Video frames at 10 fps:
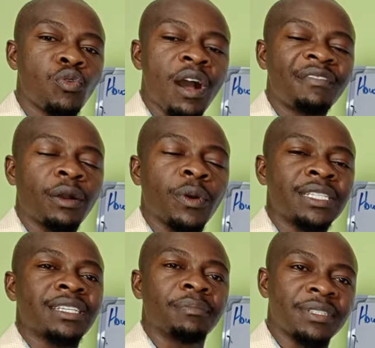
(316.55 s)
who have a
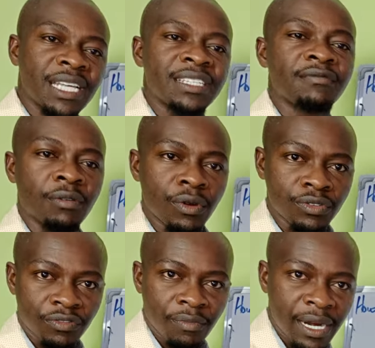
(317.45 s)
quite substantive
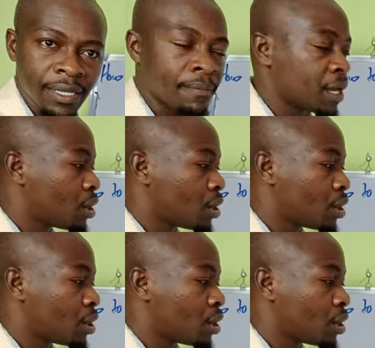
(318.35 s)
amount of money.